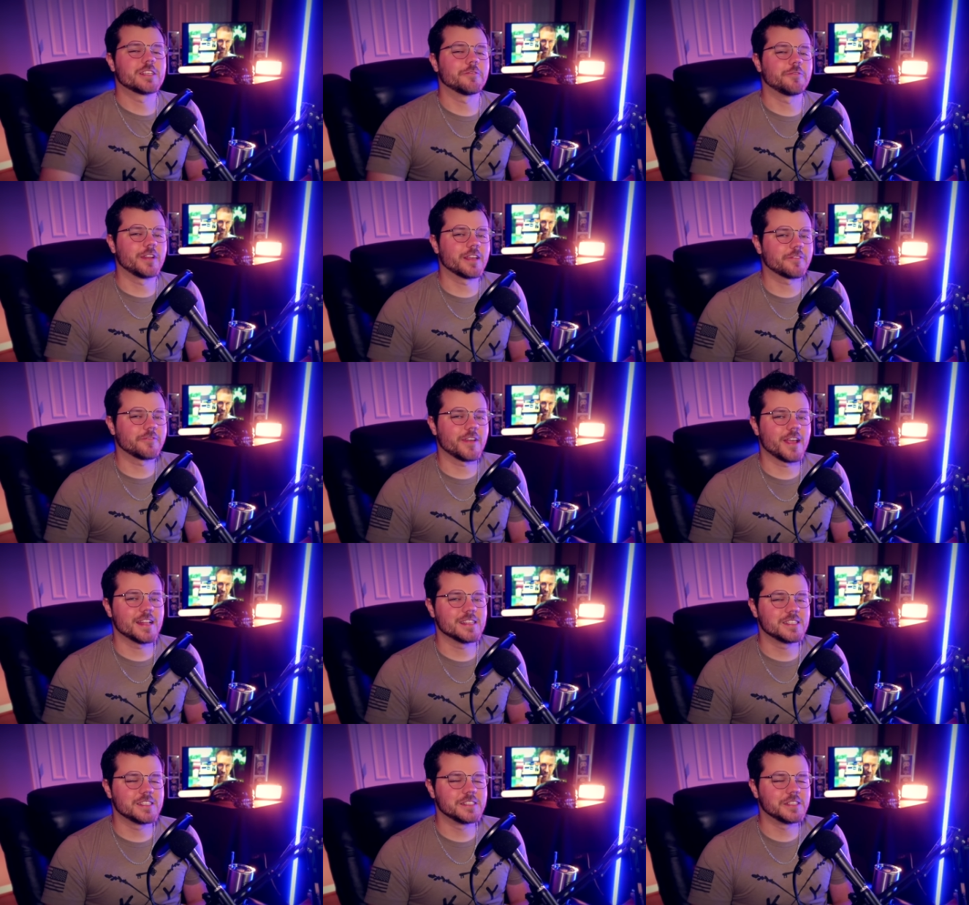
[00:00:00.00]
up, Flick
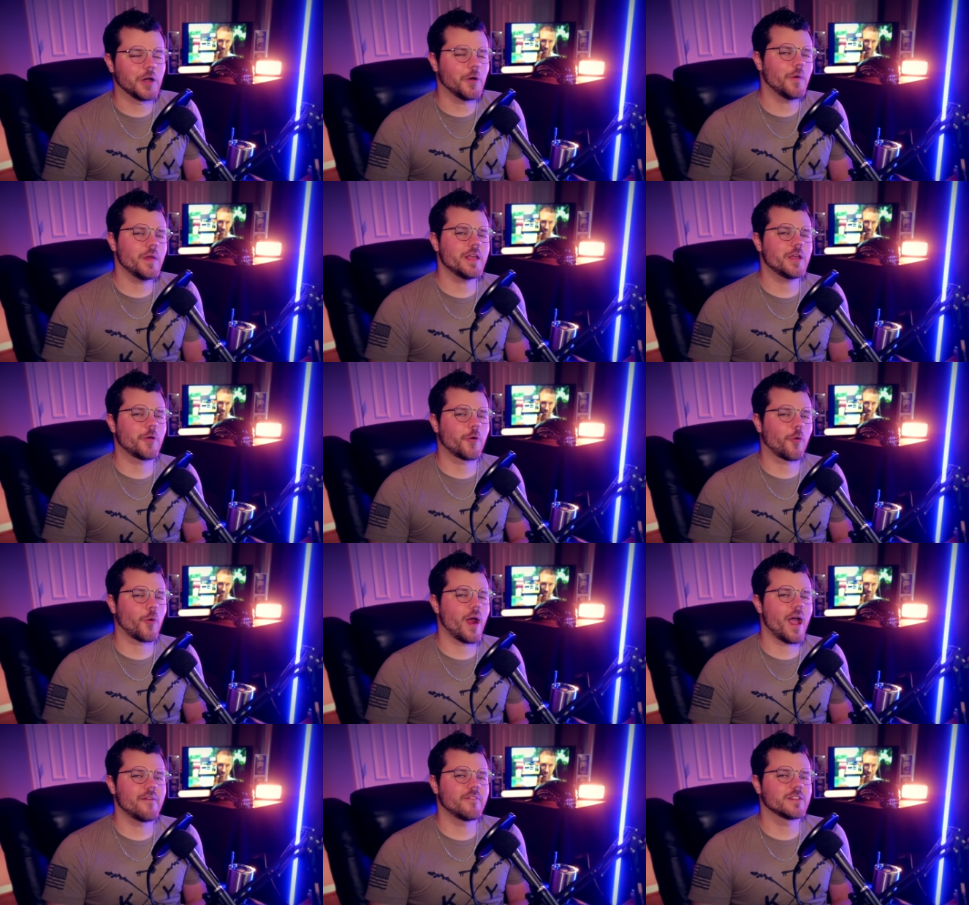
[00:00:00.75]
fans? Zoe
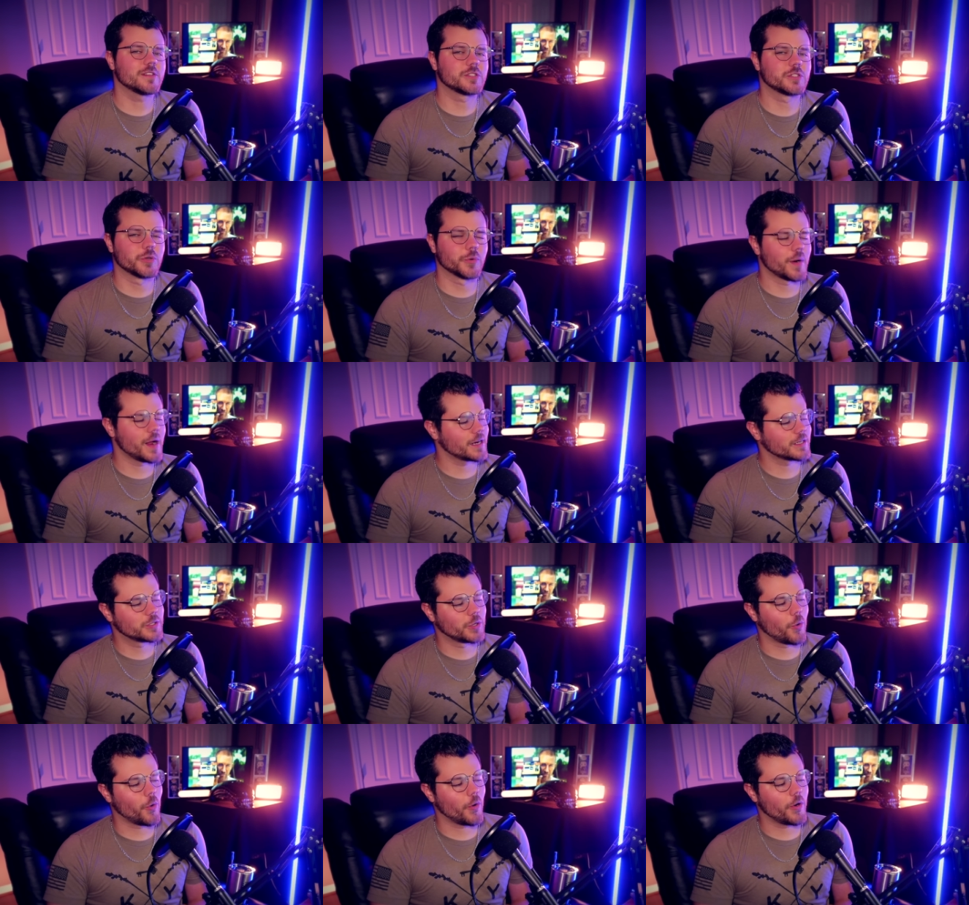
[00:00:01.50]
Kravitz
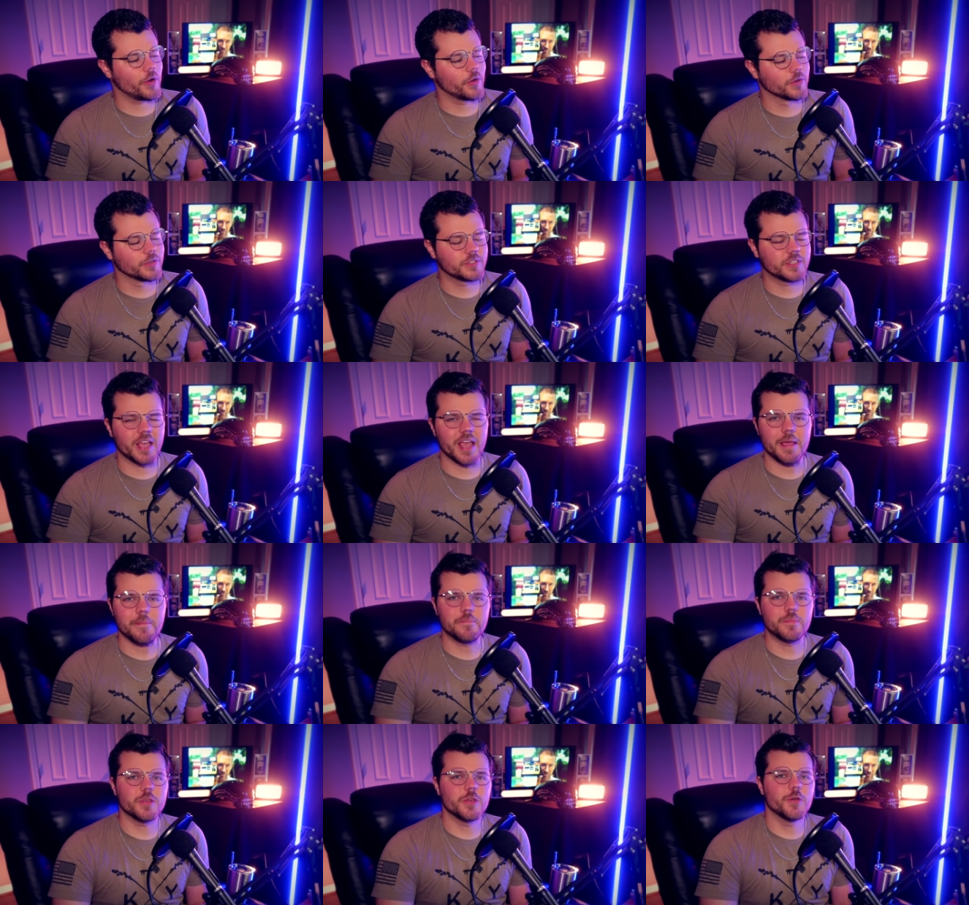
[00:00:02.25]
directorial
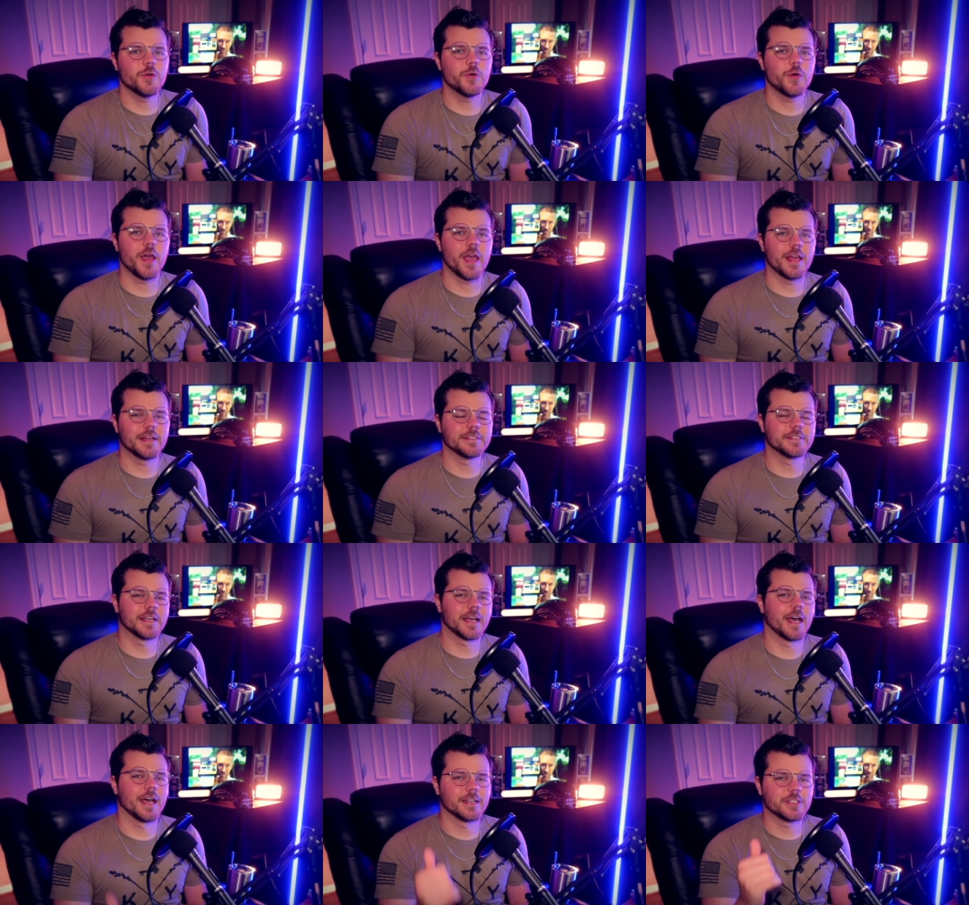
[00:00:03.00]
debut and
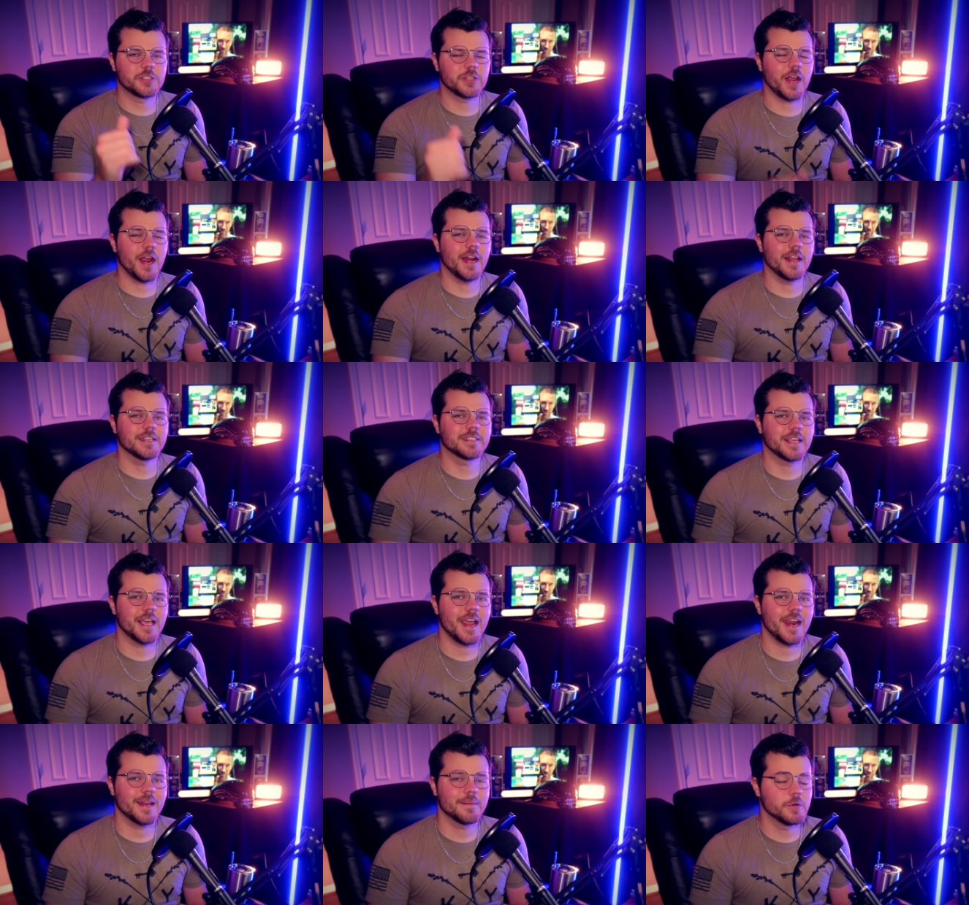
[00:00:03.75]
Channing
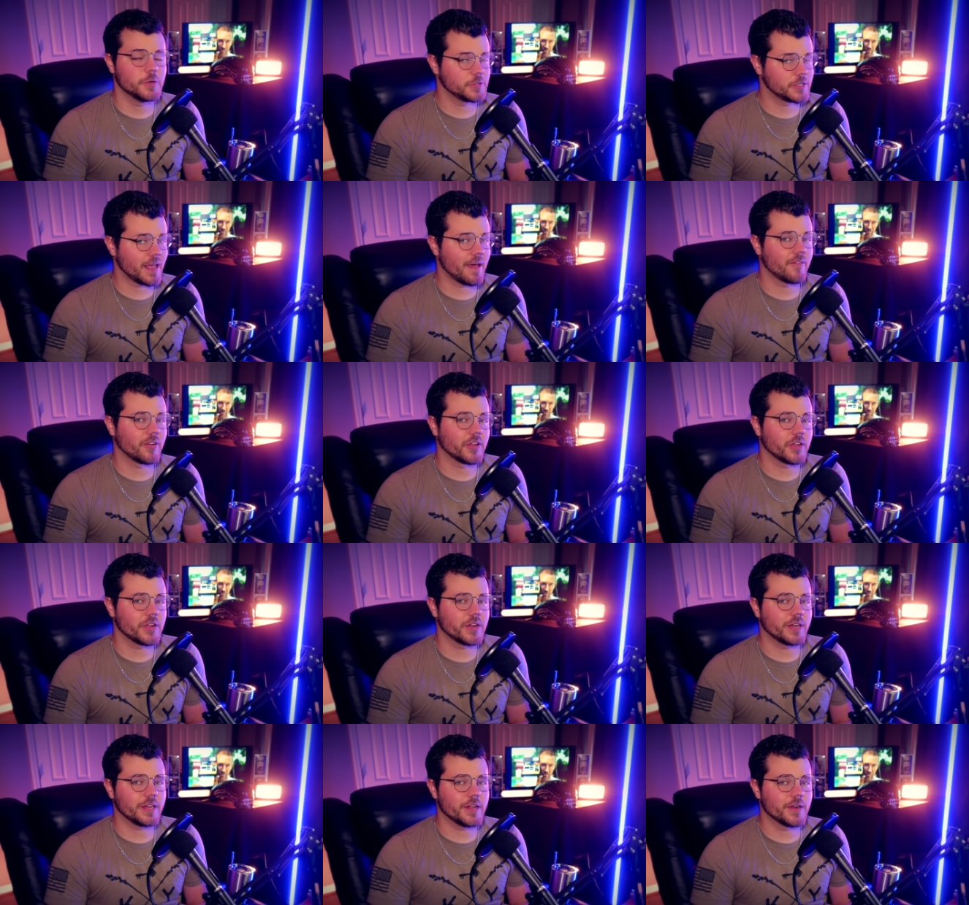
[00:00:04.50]
Tatum, who's having a
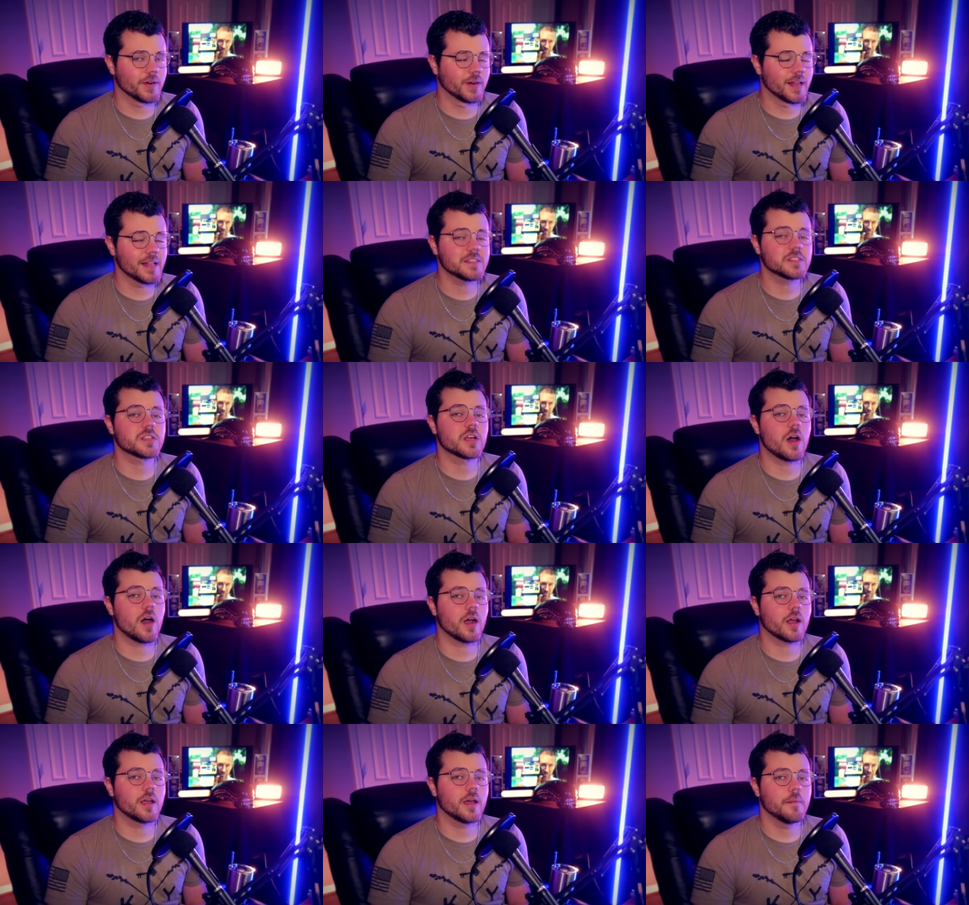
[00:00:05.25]
good year. Let's
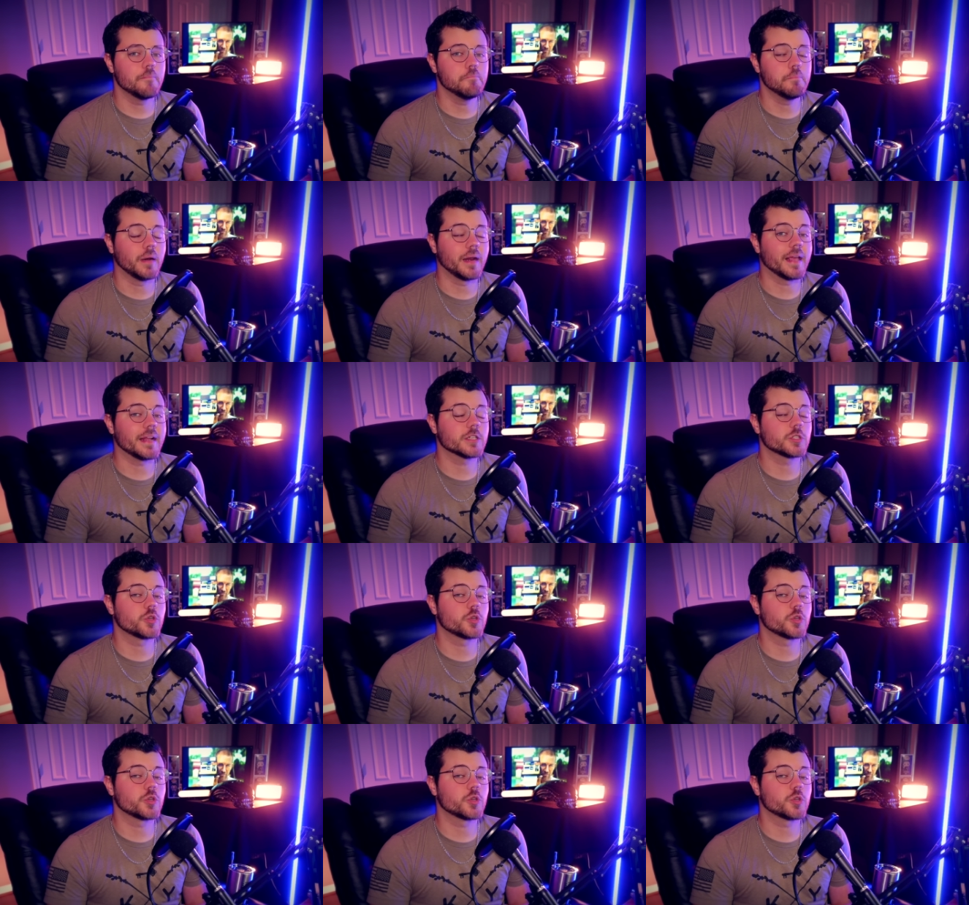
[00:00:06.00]
talk Blink